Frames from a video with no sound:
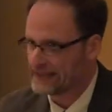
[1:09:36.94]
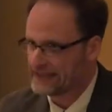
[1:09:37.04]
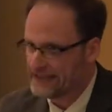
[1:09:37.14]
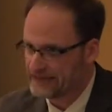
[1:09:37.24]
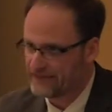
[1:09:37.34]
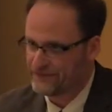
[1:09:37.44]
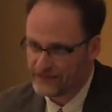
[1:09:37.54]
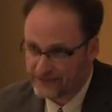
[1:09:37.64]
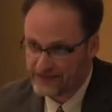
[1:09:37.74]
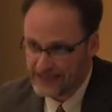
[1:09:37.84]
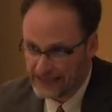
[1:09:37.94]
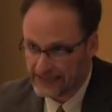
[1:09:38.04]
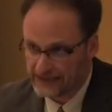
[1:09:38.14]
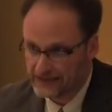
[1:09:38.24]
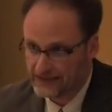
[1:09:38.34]
at least
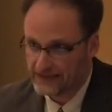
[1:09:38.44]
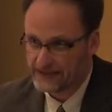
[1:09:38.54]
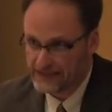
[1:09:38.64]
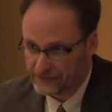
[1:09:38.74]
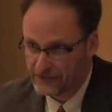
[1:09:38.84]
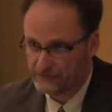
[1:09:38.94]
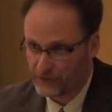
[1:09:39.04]
15 different